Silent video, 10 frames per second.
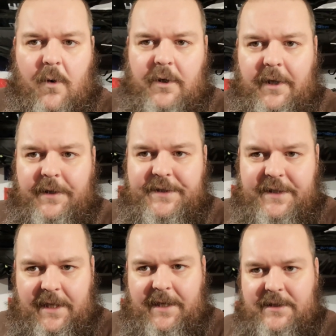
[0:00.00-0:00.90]
walking,
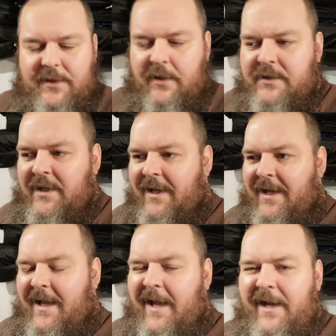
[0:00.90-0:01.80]
skiing socks
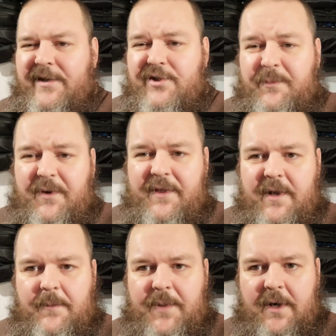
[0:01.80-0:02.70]
and a super
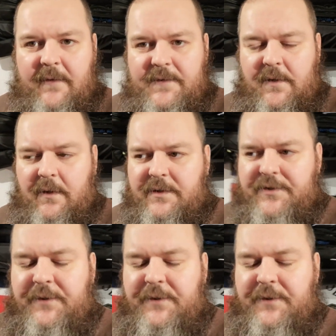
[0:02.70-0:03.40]
thin pair of socks.